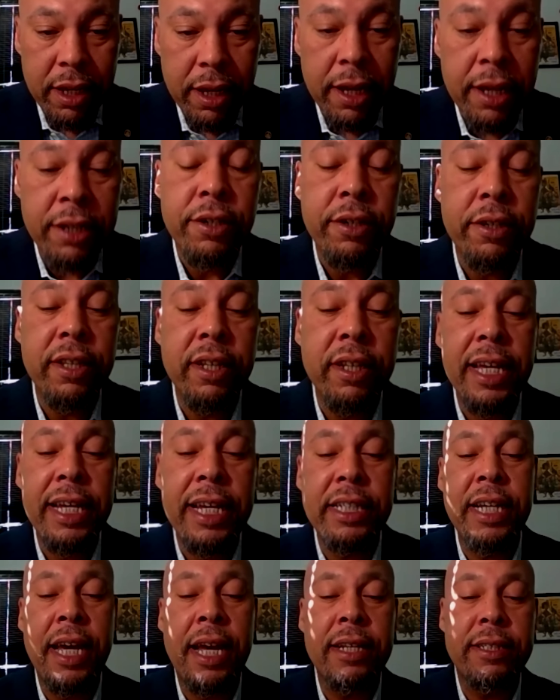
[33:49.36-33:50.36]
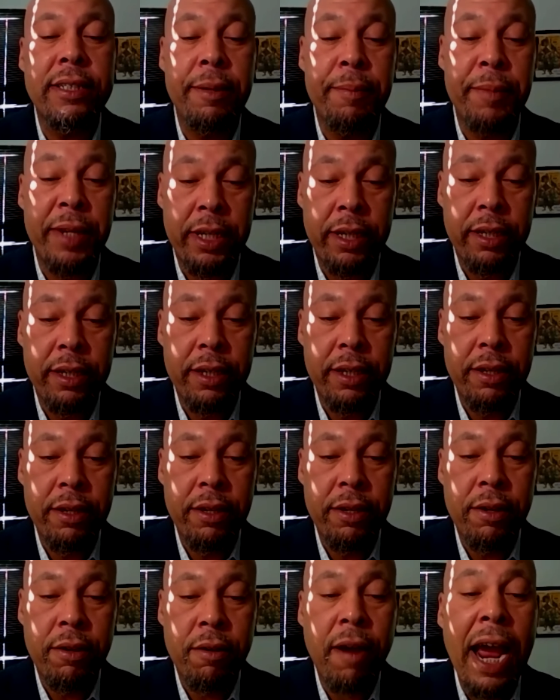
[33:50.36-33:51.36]
under the late John Timmons,
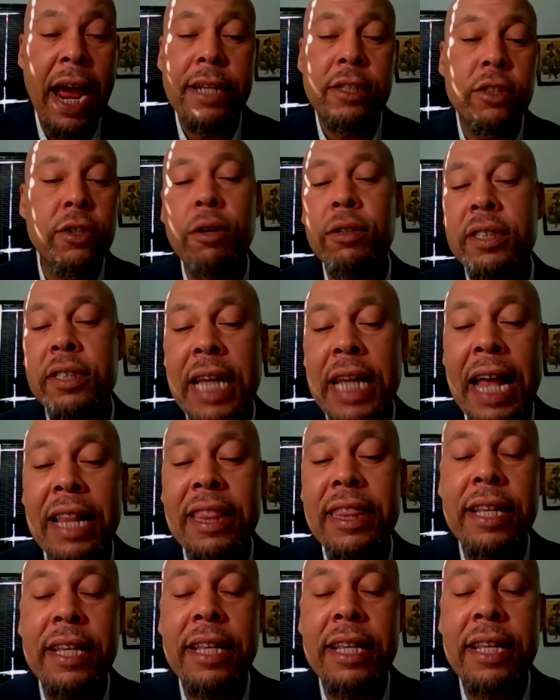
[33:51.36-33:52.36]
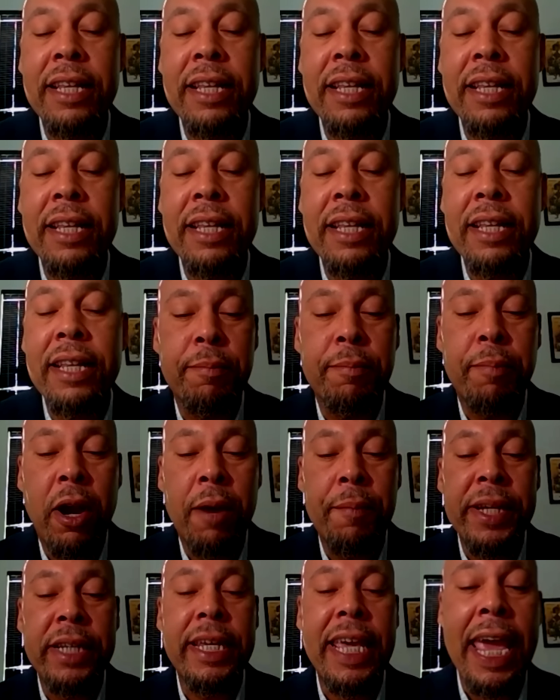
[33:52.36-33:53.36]
right? So it's not that this
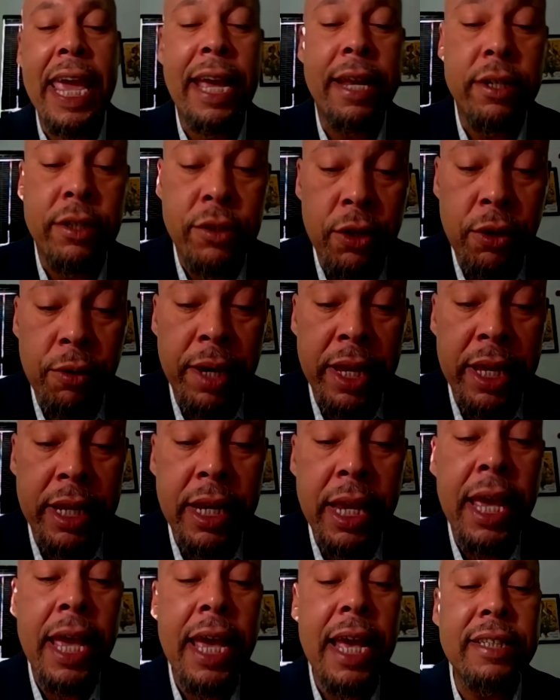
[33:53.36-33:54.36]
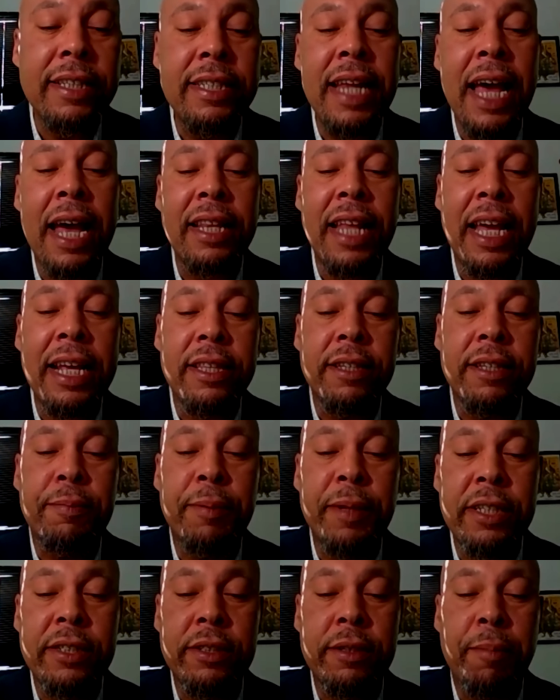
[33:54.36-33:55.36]
police department can't do it. It's not
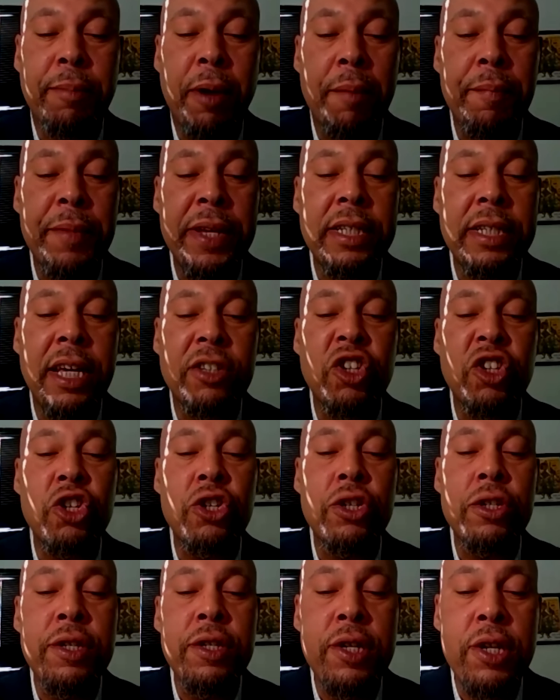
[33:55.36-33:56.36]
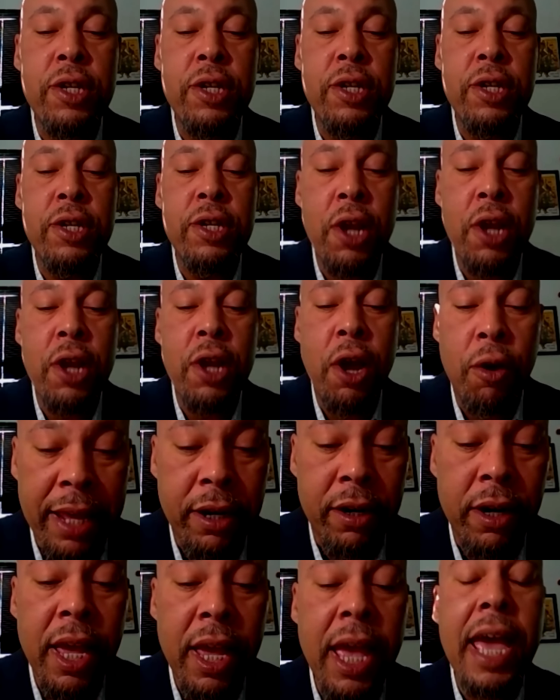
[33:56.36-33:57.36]
like this police department doesn't know
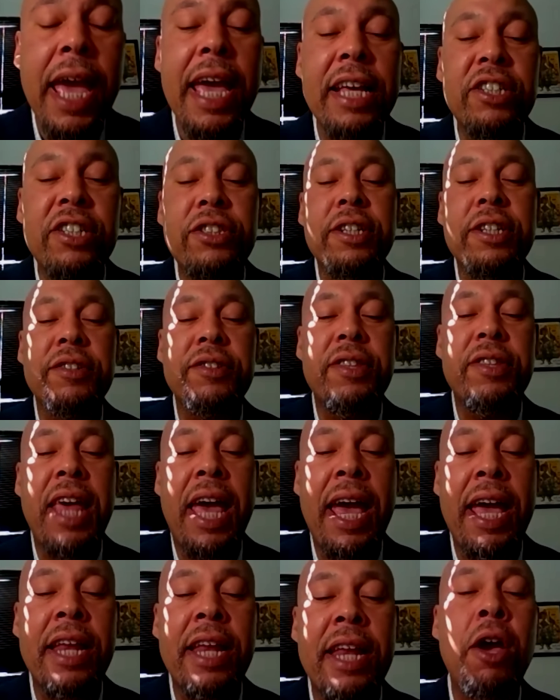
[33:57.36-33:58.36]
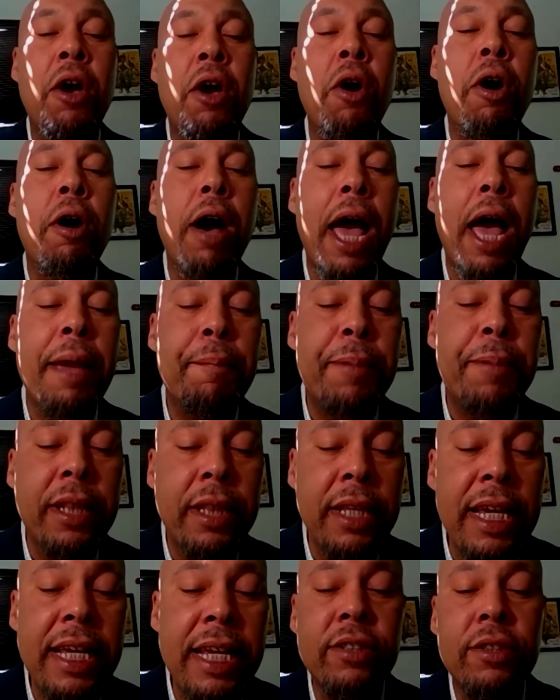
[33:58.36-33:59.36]
better. It's just that
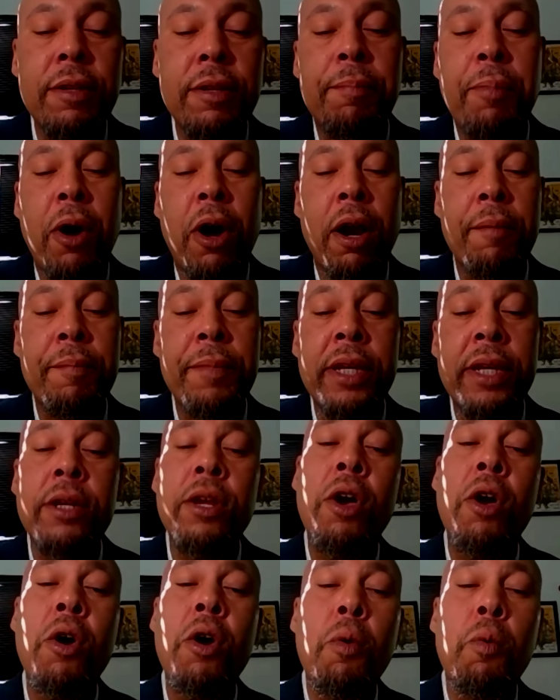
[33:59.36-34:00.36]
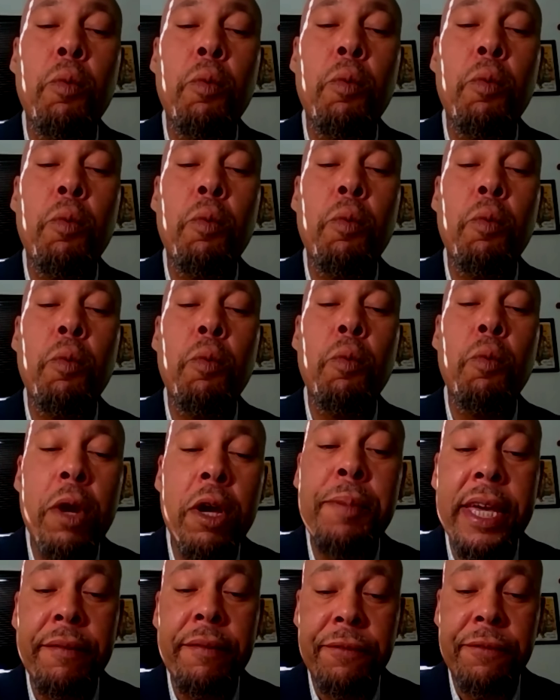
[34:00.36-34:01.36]
a police department
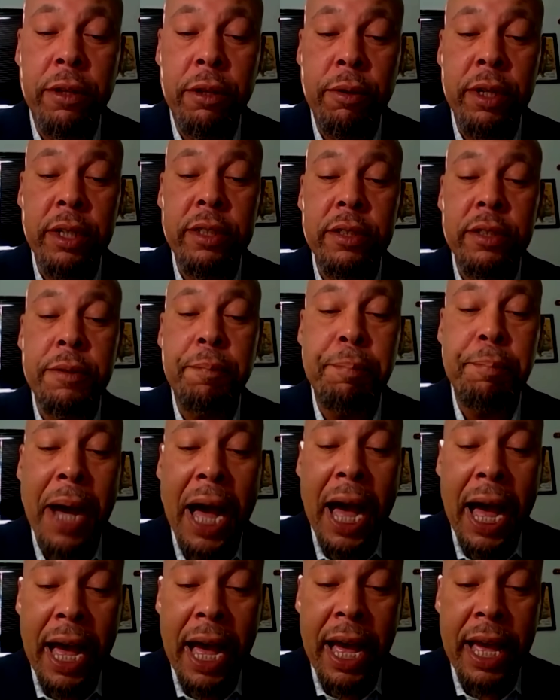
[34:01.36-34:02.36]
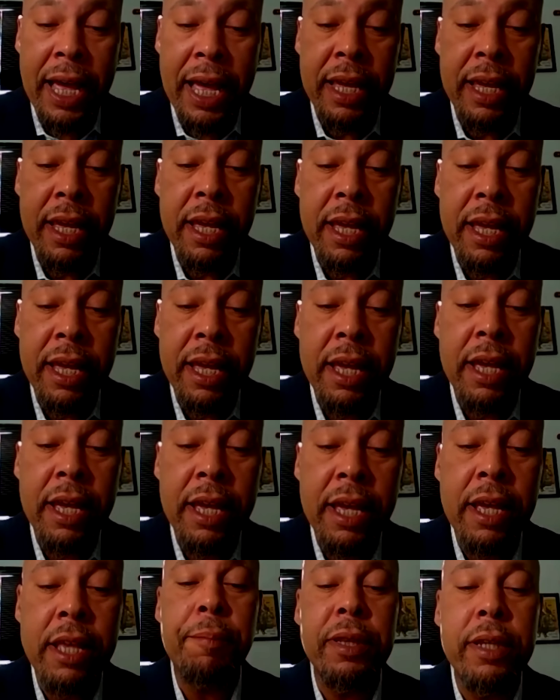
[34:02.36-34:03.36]
will be influenced by
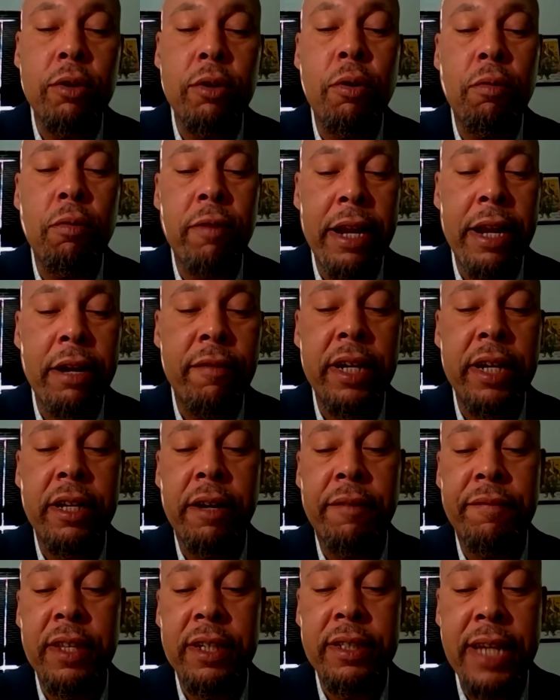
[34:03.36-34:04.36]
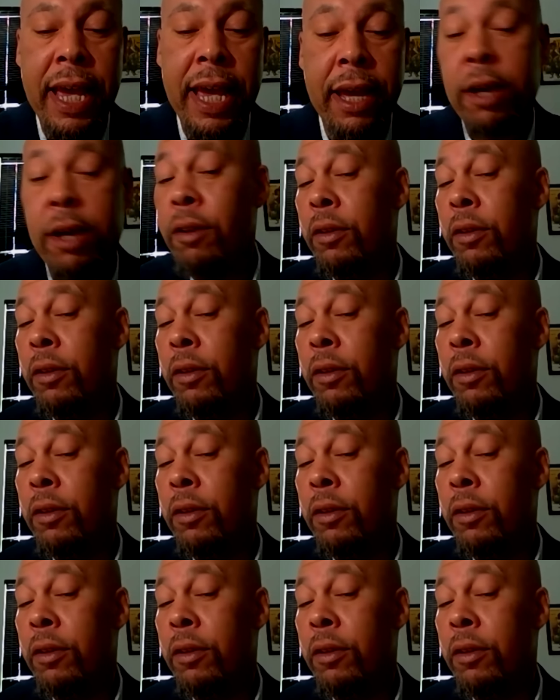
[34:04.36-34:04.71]
the political rhetoric of the